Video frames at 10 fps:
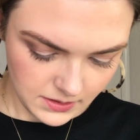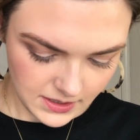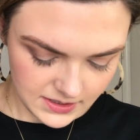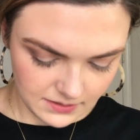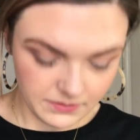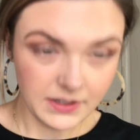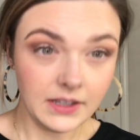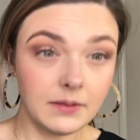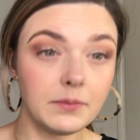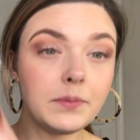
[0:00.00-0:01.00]
that's a
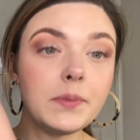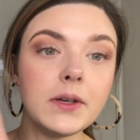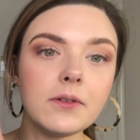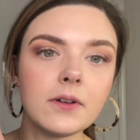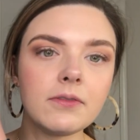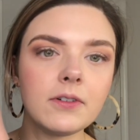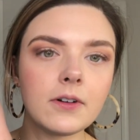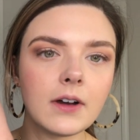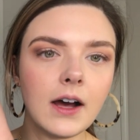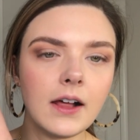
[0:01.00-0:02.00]
really beautiful
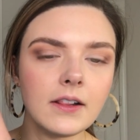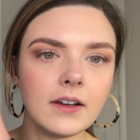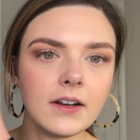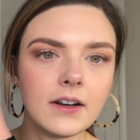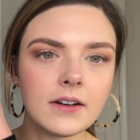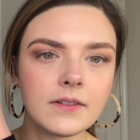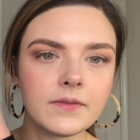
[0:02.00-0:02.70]
color.